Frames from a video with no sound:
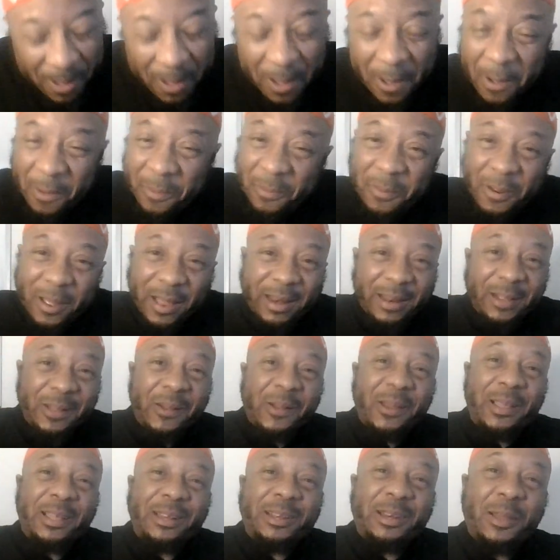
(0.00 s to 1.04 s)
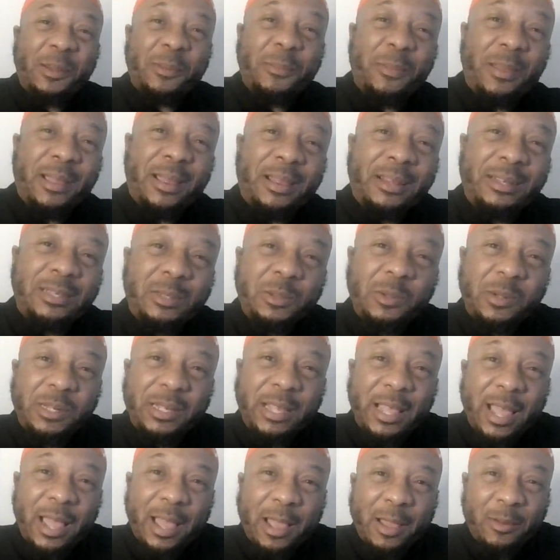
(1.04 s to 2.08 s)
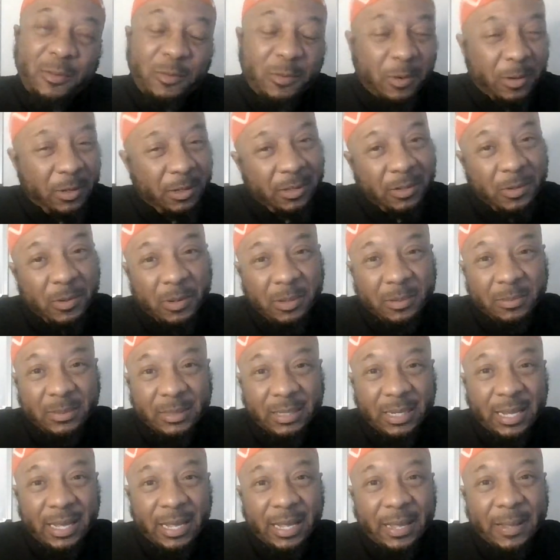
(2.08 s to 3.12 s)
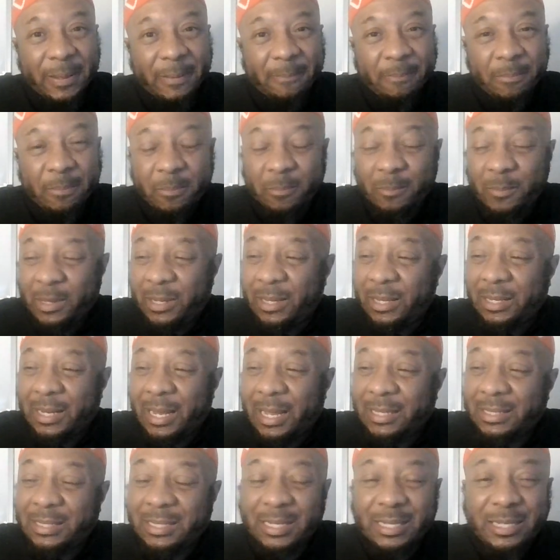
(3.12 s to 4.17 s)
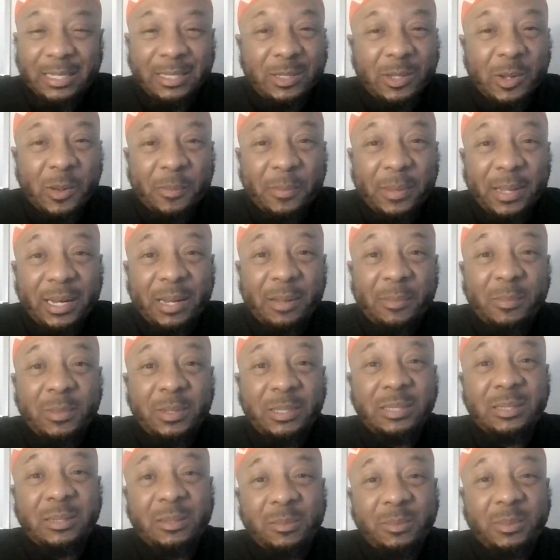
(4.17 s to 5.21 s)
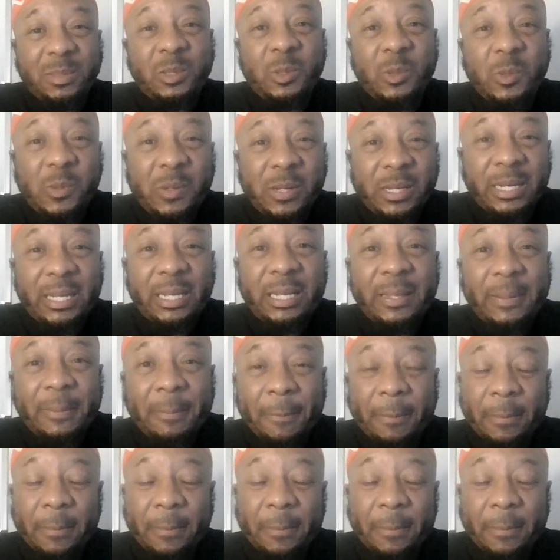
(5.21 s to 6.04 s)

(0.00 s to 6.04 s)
I'm probably gonna end up married to a kafir, you know what I'm saying? Because I seen so many Muslims doing it.